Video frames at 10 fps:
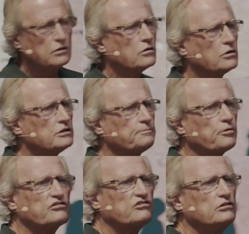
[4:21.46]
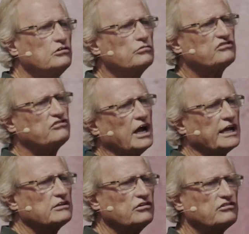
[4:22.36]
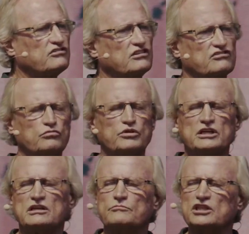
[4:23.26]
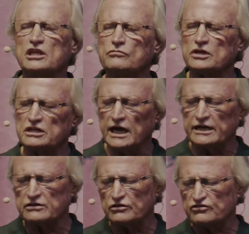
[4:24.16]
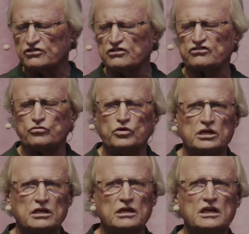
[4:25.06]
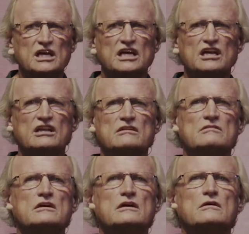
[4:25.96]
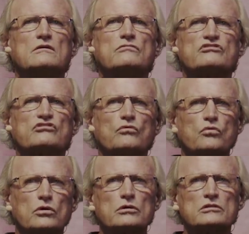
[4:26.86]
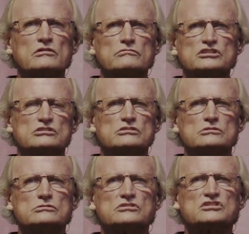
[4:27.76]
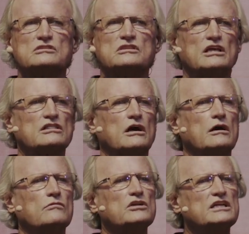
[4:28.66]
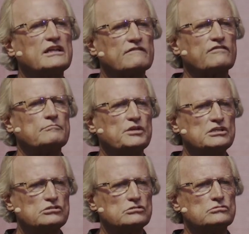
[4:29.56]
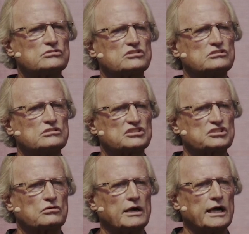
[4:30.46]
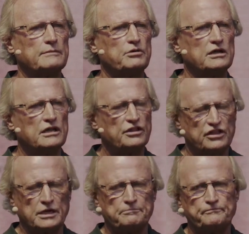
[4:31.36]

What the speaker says: Or the person who was diagnosed this week, and when they were diagnosed this week, it was a word that was used they thought would never be used to describe them.